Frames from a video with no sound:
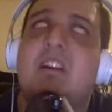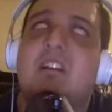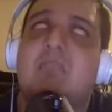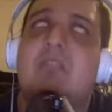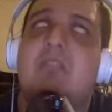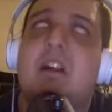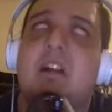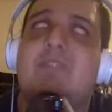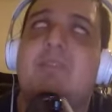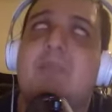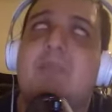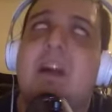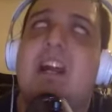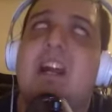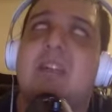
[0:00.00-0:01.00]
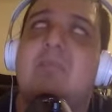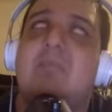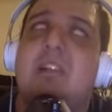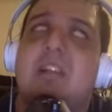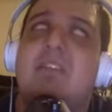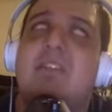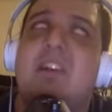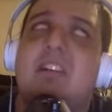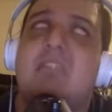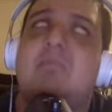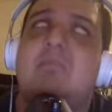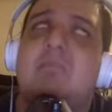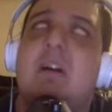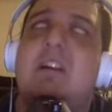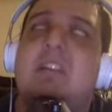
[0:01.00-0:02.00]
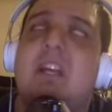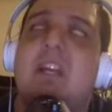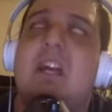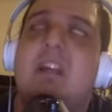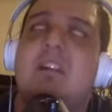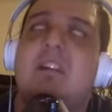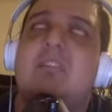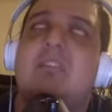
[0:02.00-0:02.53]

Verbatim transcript: Right off the bat, I didn't believe it. But then,